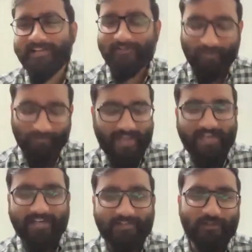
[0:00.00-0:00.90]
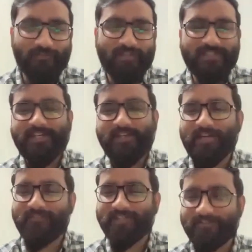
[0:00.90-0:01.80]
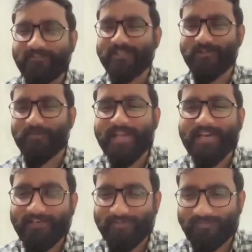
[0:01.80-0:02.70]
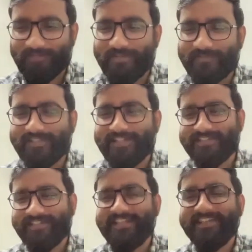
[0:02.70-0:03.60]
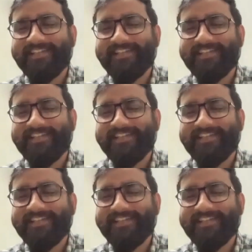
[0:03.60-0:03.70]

all my anger got fizzled out after the first 2 paragraphs of the paper. That's it.